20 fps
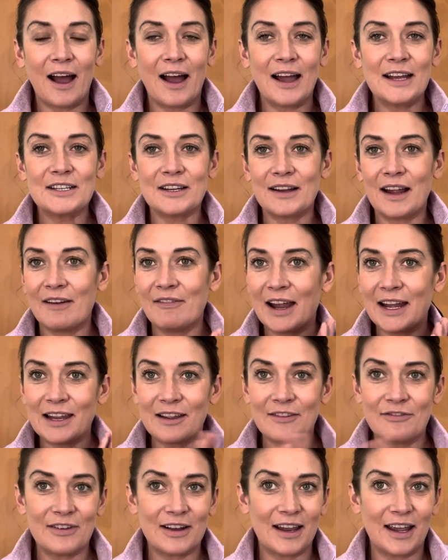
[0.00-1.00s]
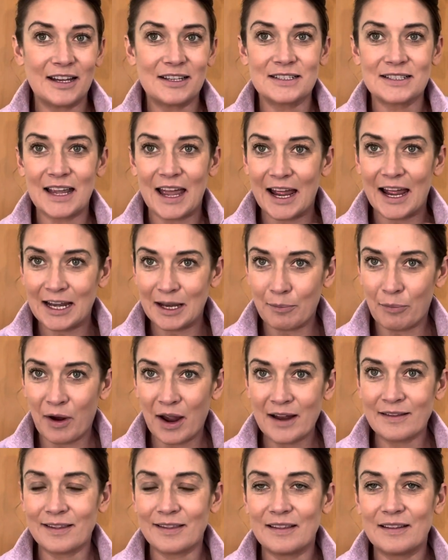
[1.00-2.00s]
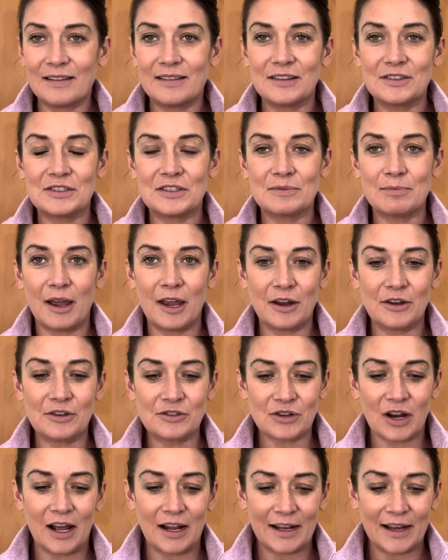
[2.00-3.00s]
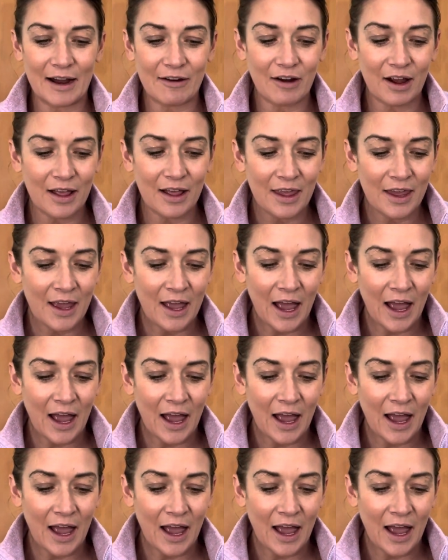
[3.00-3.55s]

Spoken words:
I don't have any affiliation to any brand, so this is just my own trial and error.